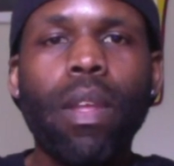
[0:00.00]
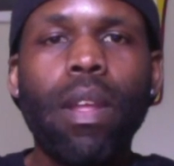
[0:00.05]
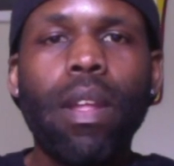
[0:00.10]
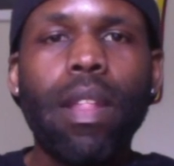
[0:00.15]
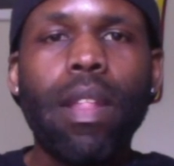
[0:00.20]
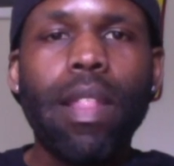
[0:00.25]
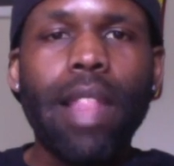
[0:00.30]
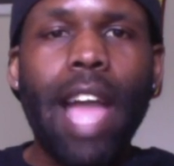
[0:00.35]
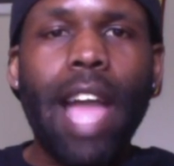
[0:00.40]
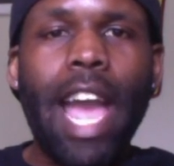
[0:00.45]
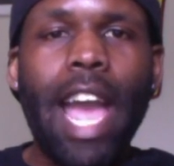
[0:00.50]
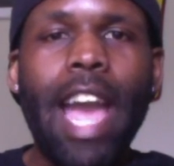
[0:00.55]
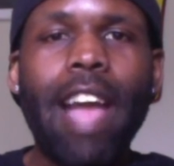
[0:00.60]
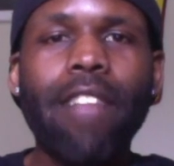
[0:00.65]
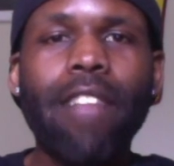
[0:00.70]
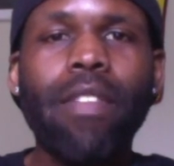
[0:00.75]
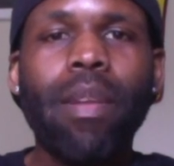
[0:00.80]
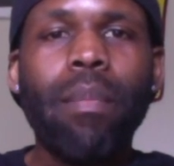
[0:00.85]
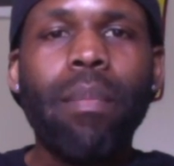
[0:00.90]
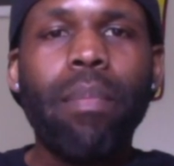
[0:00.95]

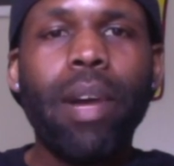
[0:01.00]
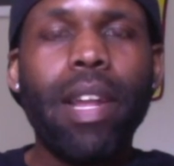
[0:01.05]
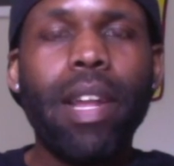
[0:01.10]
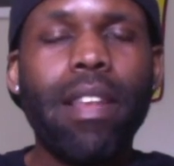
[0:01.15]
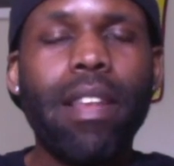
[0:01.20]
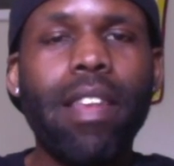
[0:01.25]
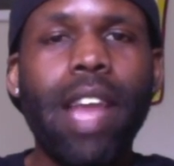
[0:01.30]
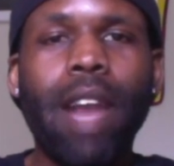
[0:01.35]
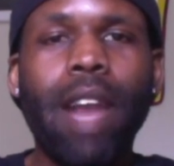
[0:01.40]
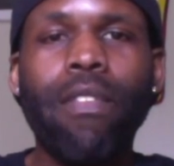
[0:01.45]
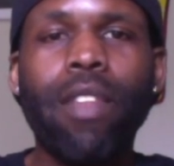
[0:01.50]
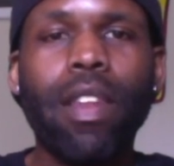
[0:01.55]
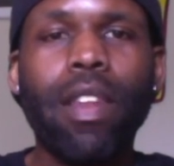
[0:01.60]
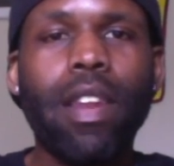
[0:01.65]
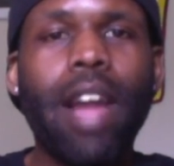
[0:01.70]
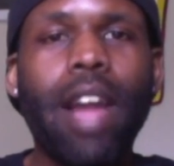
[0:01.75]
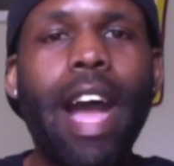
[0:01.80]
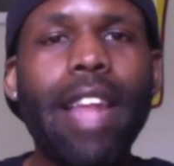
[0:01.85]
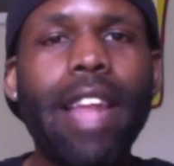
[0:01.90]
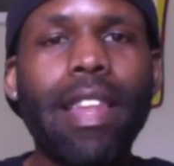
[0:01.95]
Last but definitely
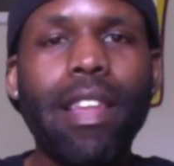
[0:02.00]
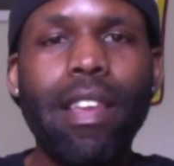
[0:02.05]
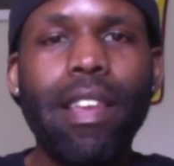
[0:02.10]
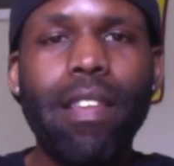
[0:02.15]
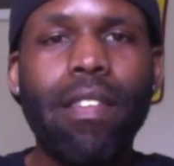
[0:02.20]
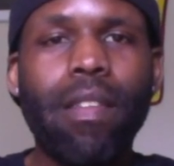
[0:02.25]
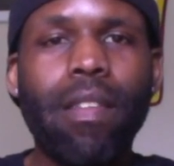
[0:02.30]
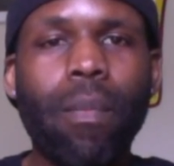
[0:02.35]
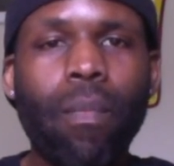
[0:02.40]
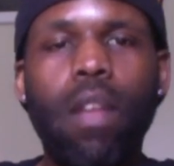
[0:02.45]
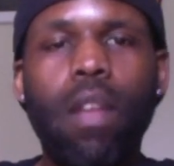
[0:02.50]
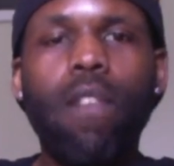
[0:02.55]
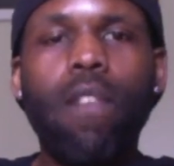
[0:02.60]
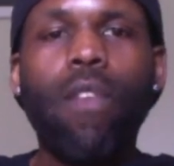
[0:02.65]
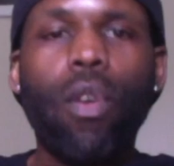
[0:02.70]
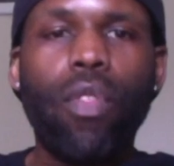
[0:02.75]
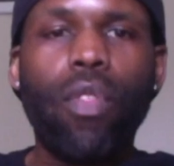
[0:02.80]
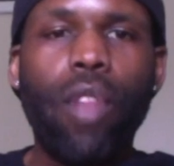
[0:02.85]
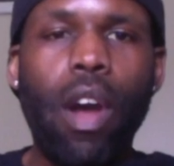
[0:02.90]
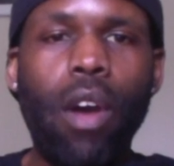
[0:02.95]
not least,
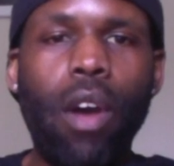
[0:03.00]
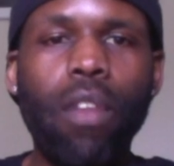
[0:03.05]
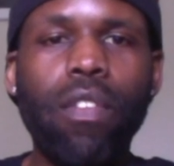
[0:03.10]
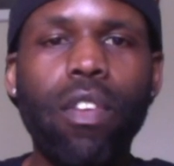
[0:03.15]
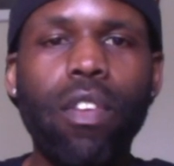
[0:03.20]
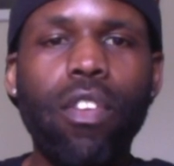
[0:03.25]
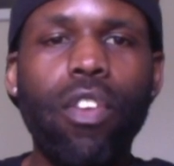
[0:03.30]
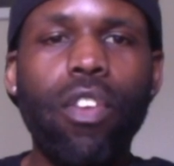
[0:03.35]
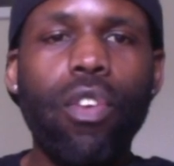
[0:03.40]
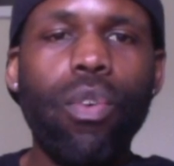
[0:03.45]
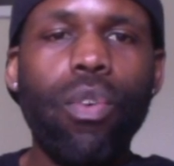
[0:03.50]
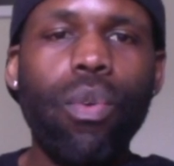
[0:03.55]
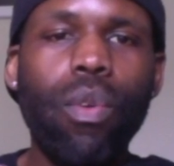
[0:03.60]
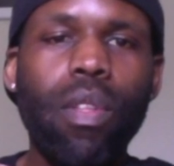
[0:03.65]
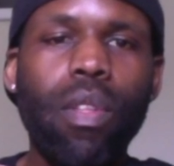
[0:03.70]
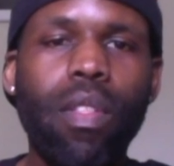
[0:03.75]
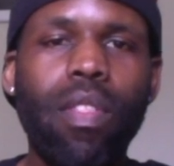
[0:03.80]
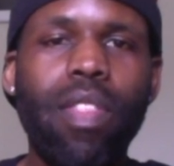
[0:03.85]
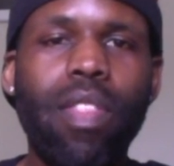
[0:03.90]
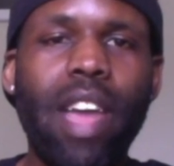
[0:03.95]
for those of
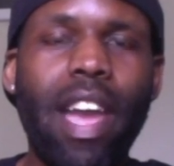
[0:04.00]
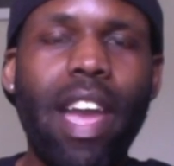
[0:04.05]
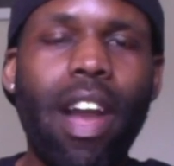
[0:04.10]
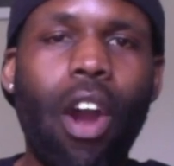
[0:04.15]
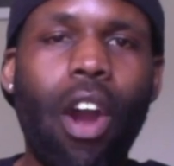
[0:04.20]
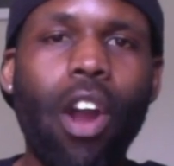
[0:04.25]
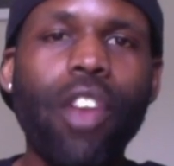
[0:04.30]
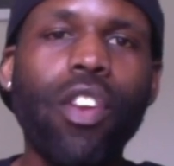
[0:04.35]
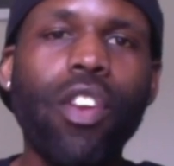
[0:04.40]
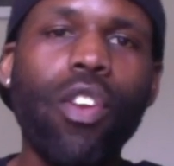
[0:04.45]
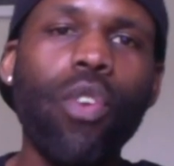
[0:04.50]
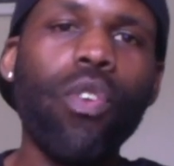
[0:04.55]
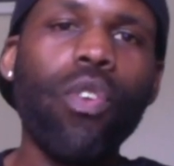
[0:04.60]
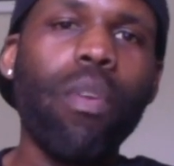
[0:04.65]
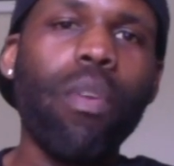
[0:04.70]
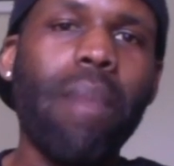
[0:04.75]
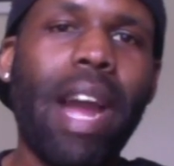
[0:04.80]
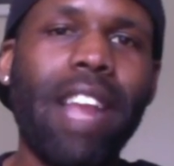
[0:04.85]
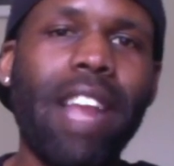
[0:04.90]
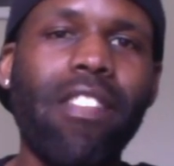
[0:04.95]
you that are new
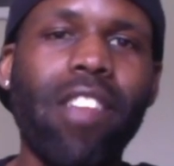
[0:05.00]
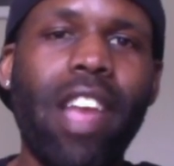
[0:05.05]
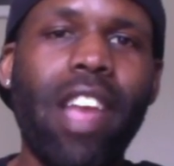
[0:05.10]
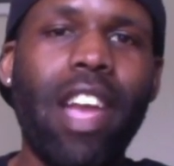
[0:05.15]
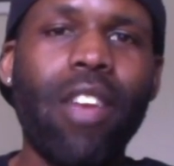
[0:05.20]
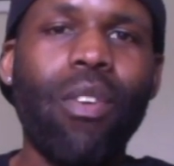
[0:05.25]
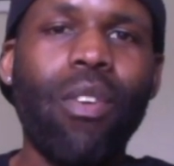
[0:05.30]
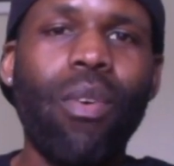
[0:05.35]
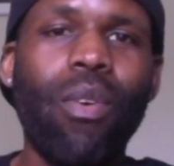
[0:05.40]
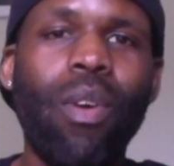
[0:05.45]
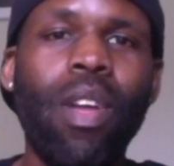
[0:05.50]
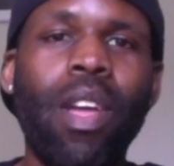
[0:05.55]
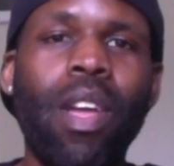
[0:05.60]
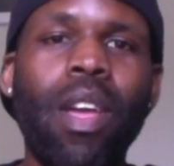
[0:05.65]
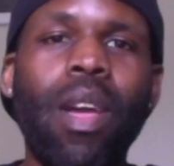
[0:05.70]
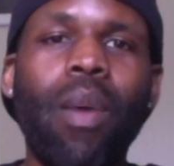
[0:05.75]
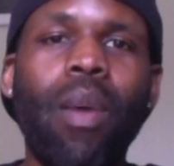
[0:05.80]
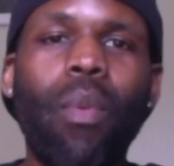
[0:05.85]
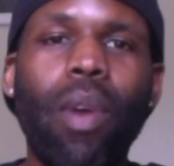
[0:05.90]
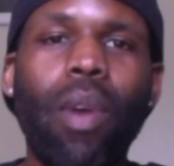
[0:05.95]
to my channel,
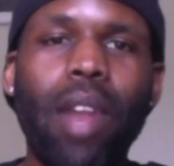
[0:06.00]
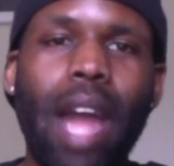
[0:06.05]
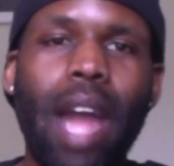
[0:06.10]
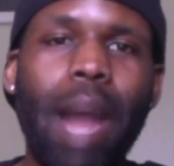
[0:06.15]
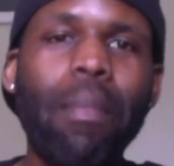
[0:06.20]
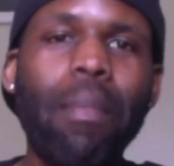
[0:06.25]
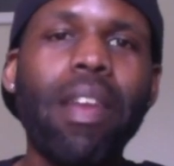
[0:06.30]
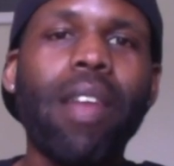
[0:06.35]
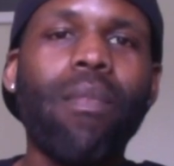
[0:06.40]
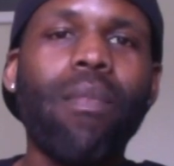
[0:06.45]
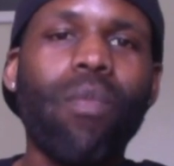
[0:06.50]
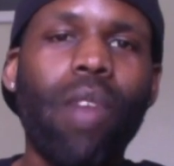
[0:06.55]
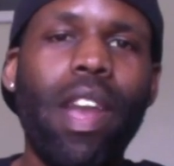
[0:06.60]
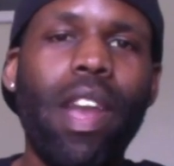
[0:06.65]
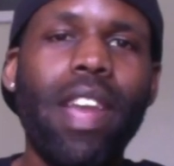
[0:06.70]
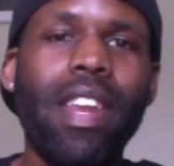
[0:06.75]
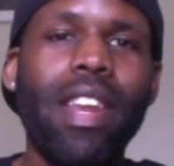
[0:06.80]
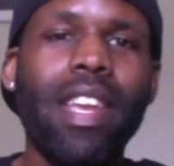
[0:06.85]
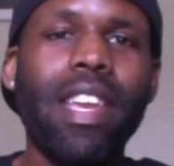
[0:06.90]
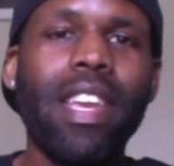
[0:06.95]
when I'm getting
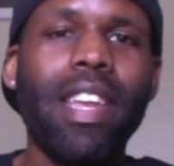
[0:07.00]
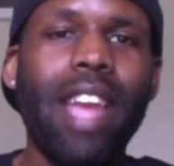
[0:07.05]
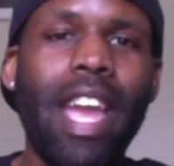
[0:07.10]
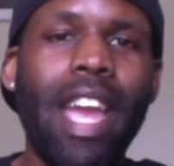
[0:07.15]
ready to get